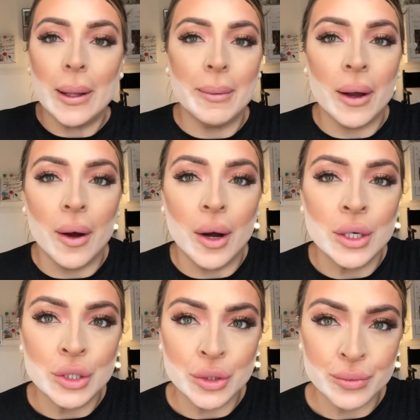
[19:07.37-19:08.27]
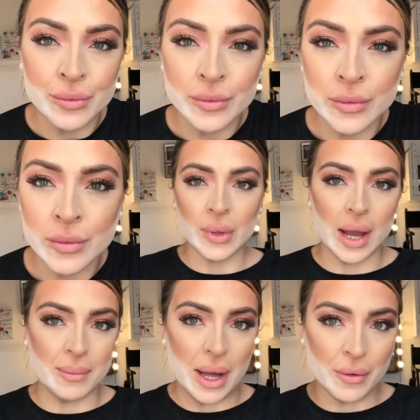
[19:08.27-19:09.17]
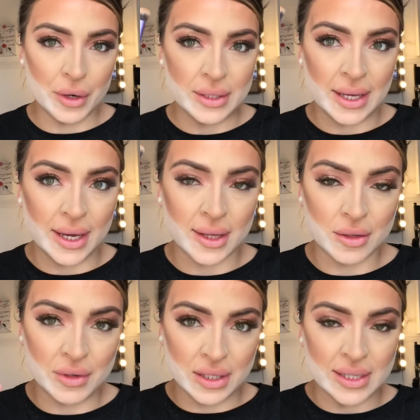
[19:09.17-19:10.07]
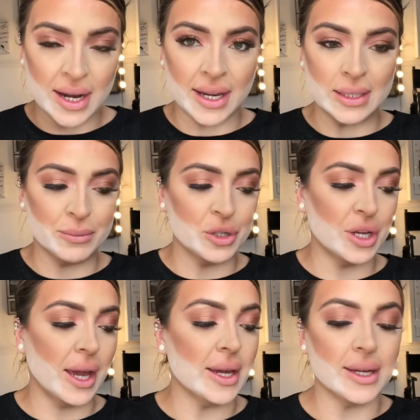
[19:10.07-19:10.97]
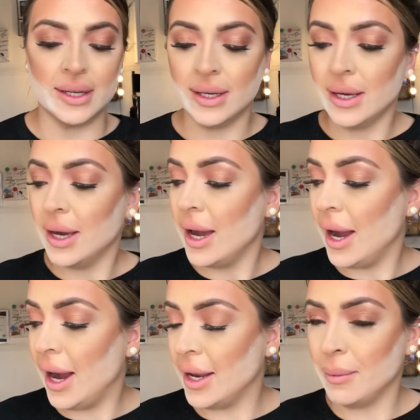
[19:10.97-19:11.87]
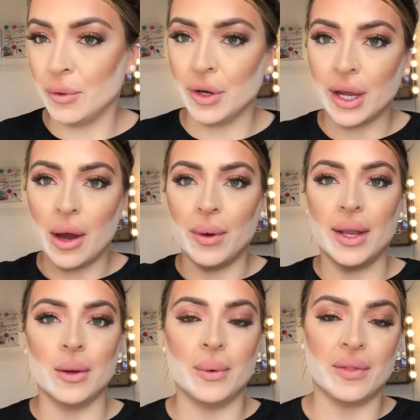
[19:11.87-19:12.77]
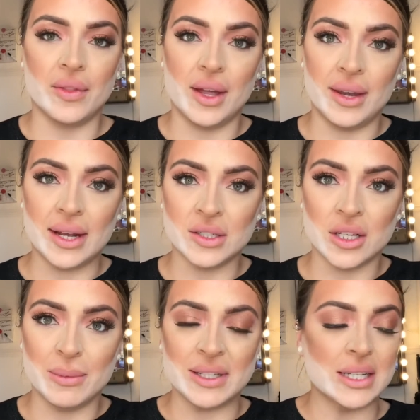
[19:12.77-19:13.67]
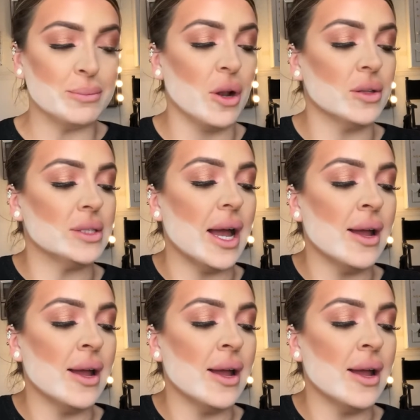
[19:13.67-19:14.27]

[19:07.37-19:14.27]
harsh. I'm now going to take the Real Techniques brush again, and I'm going to go in with the NYX Cosmetics bronzer,